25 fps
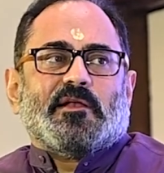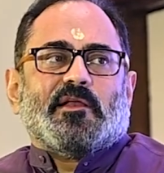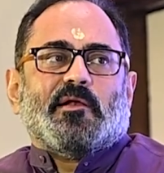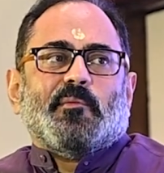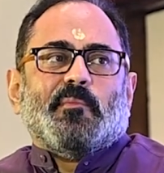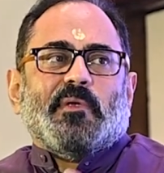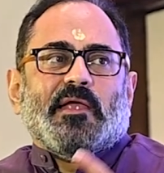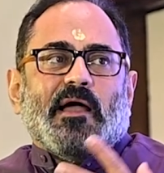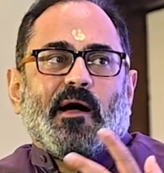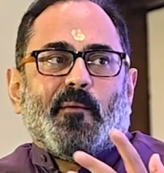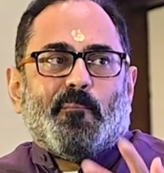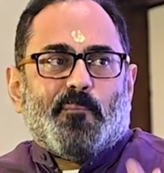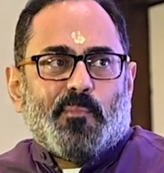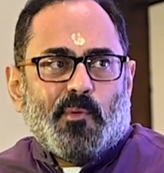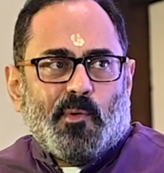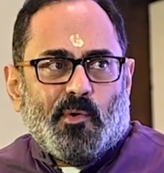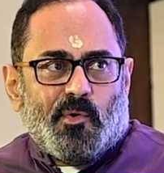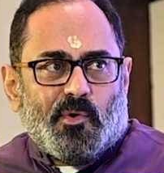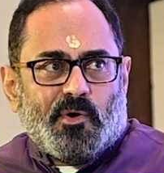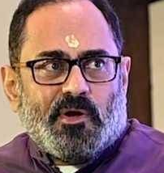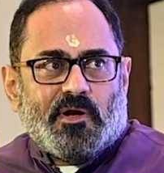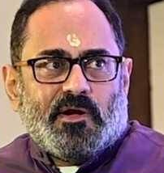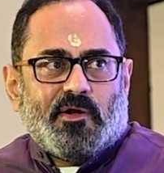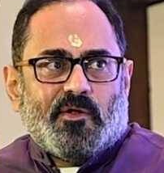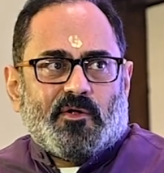it will be
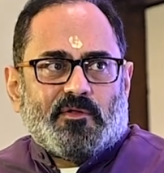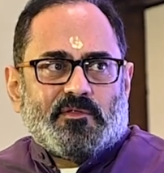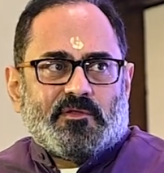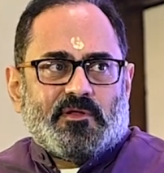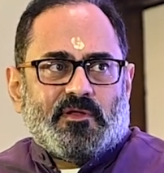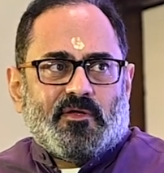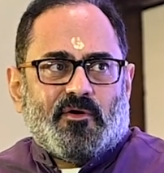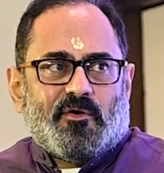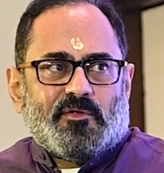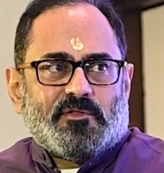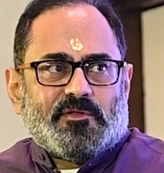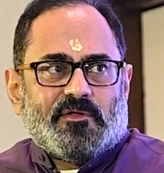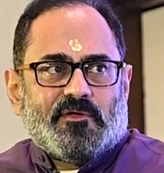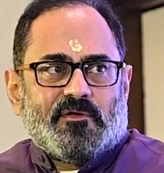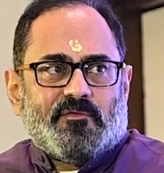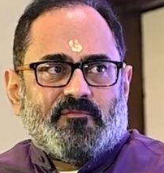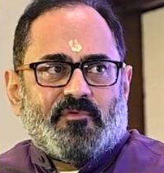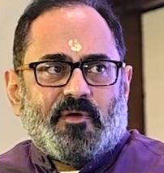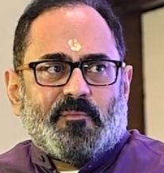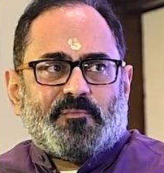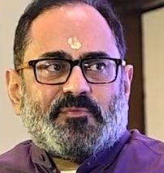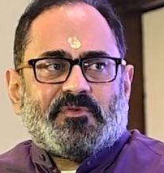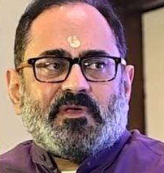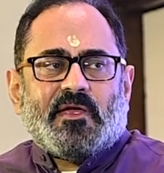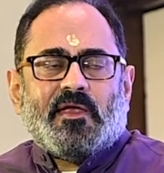uploaded on the
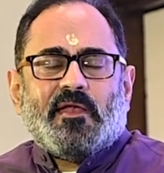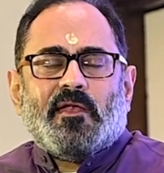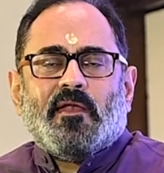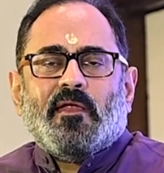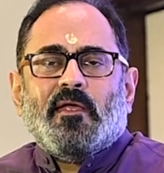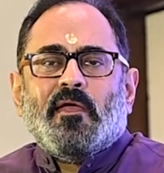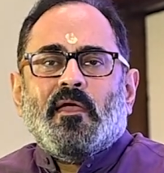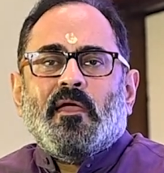website.